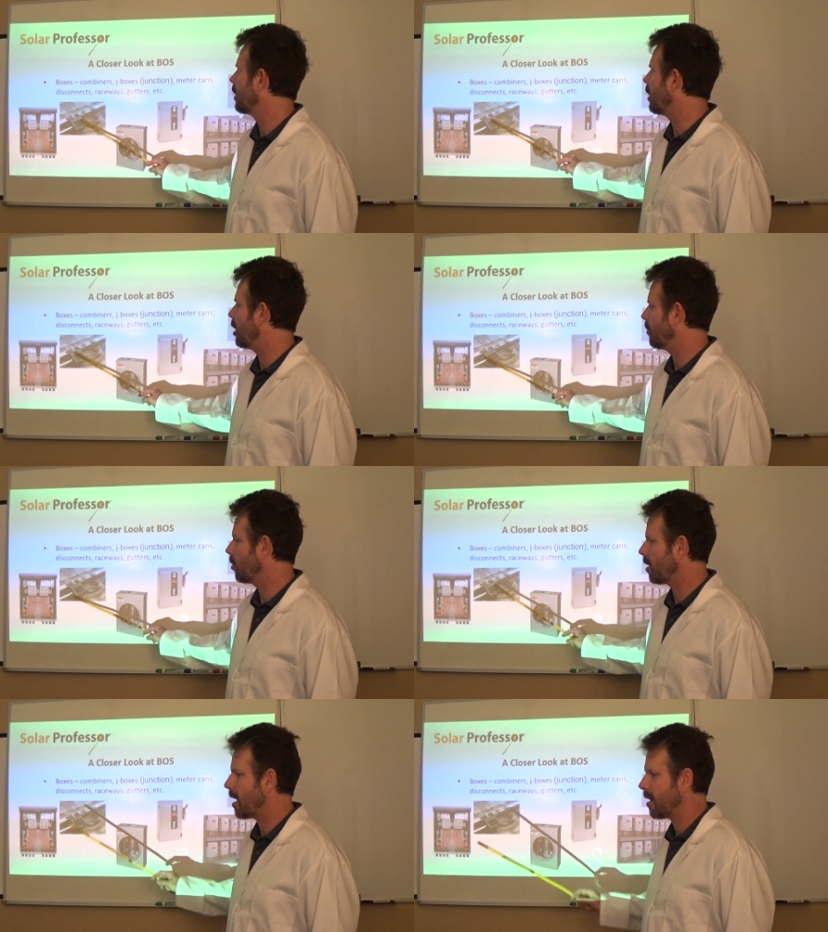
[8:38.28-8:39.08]
um,
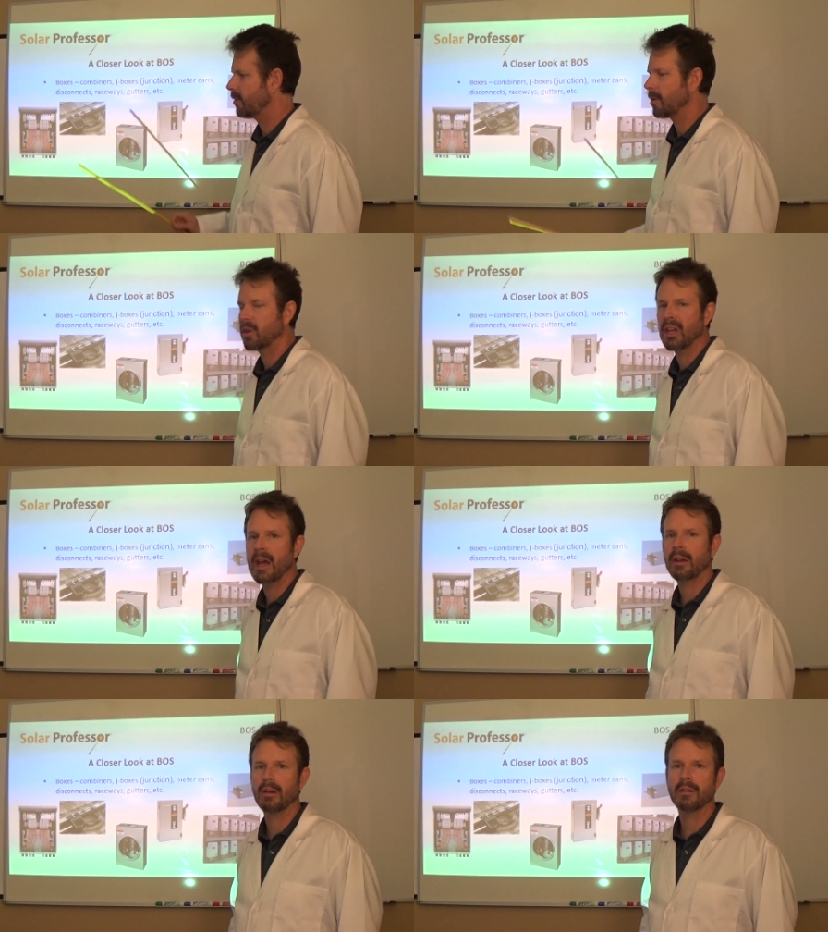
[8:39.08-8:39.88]
we'll have some
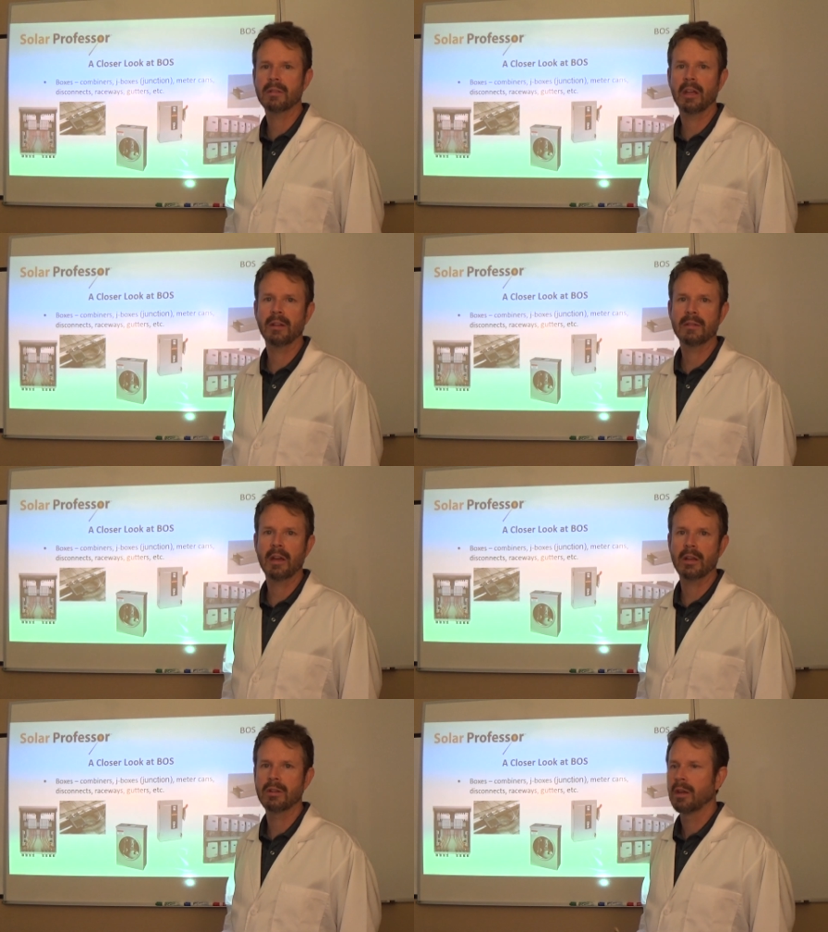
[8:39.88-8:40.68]
connectors and
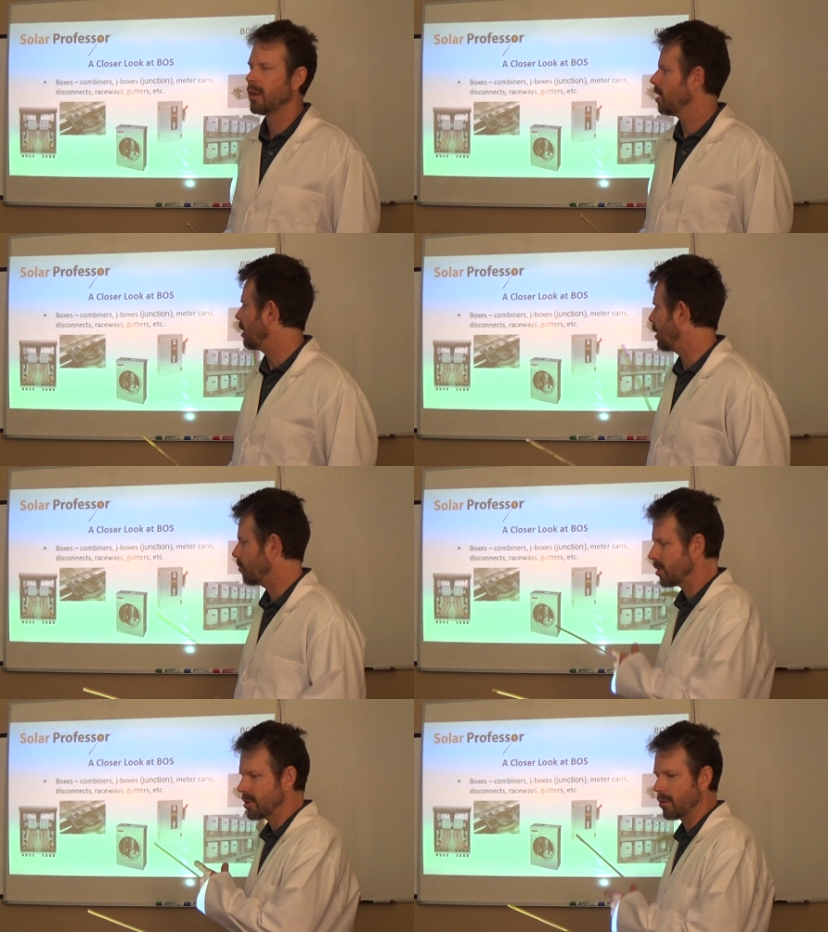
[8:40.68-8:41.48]
such. And
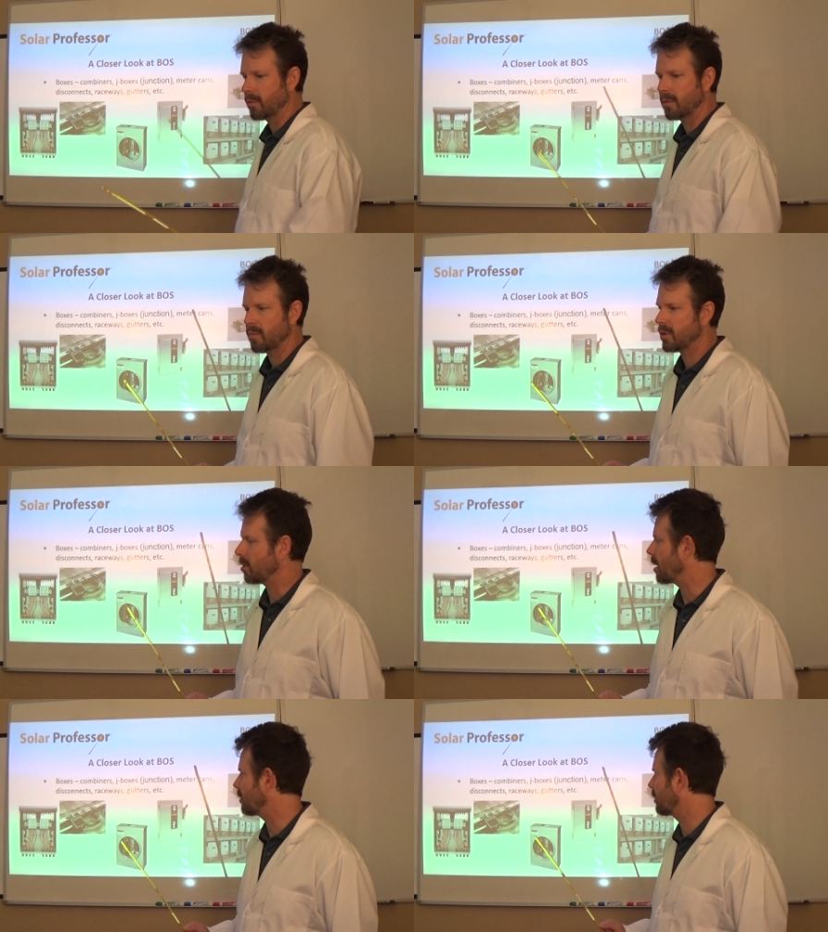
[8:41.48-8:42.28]
I'm going to show, show
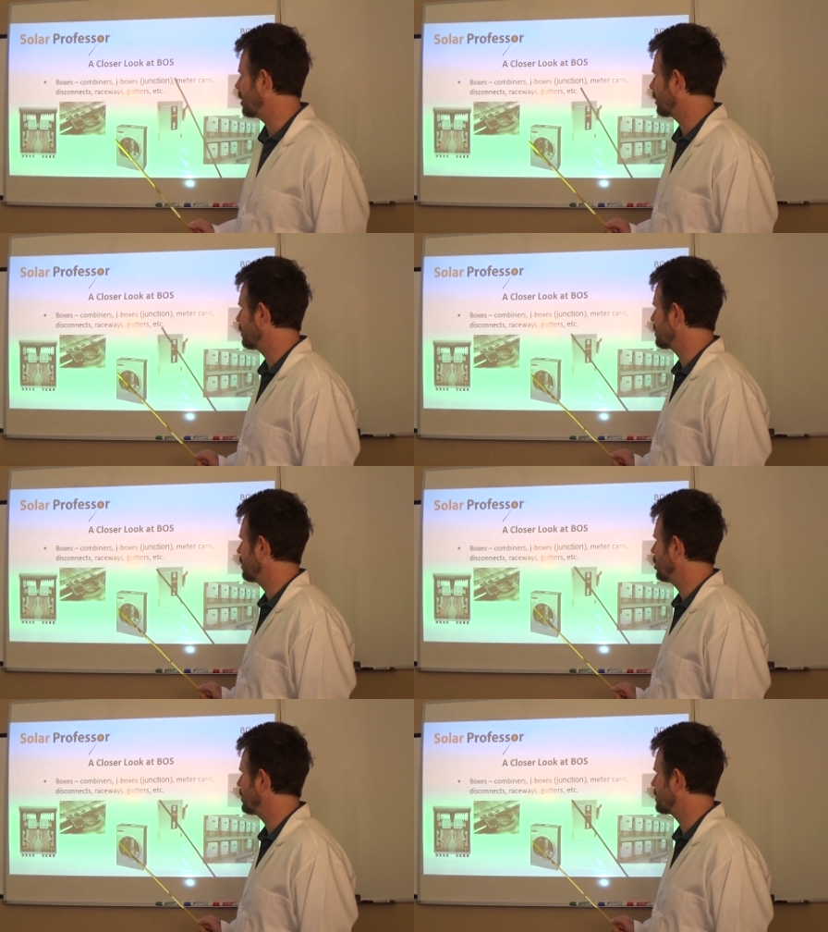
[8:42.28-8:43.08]
you guys connectors
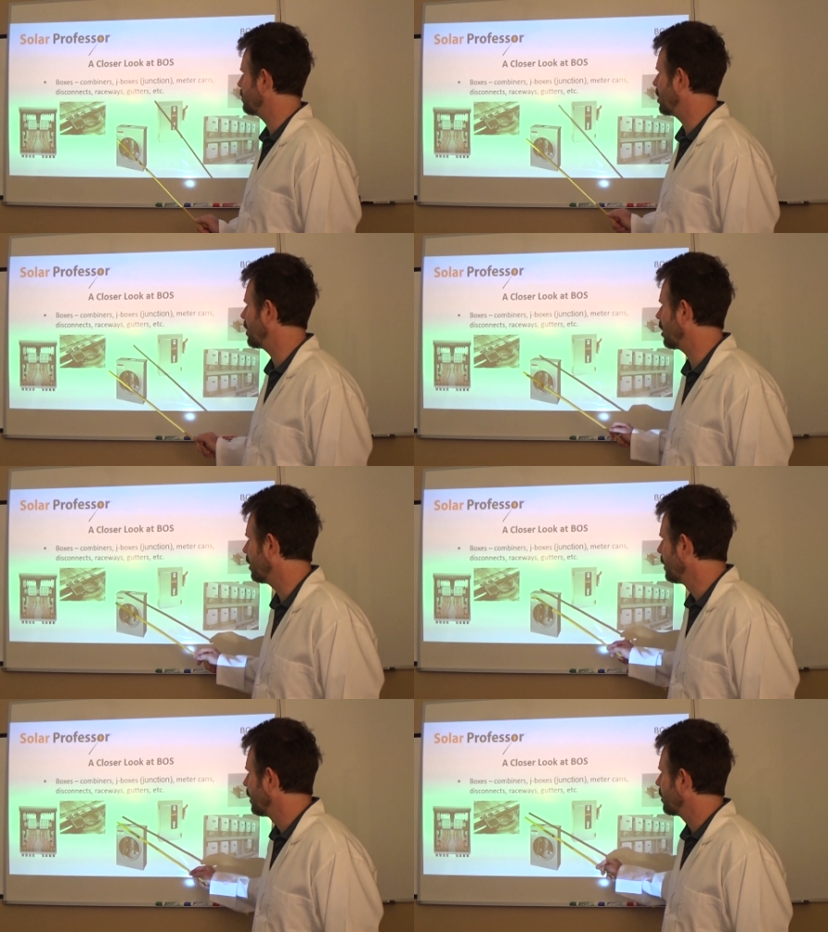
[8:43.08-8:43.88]
in, in just a minute here.
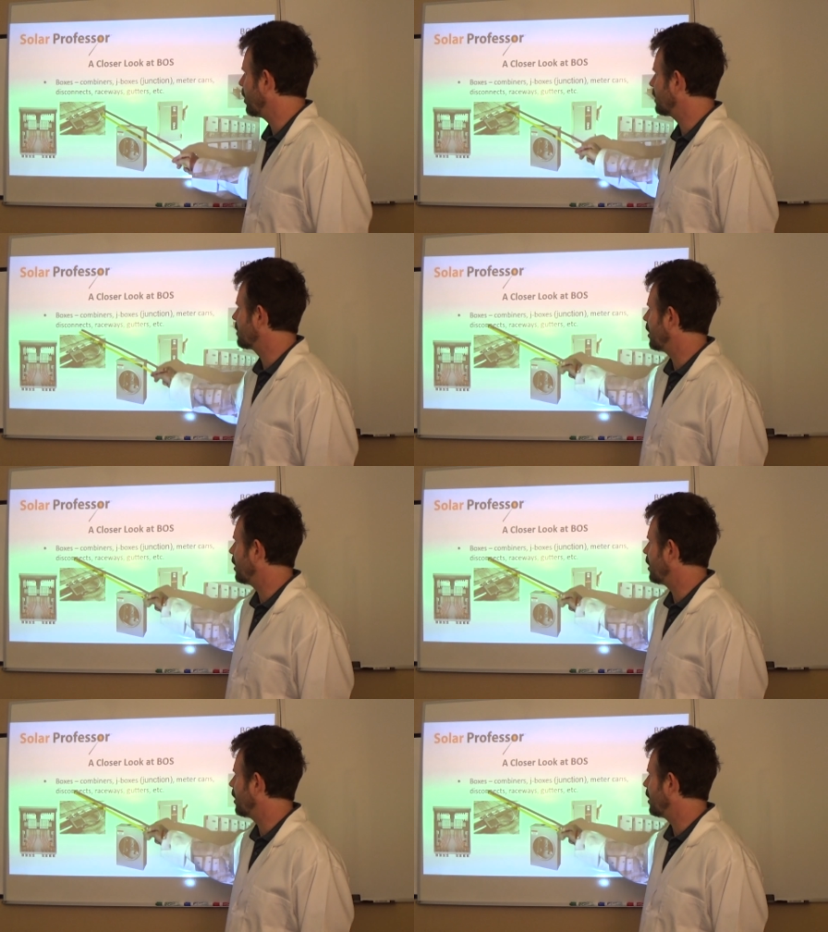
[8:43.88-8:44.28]
But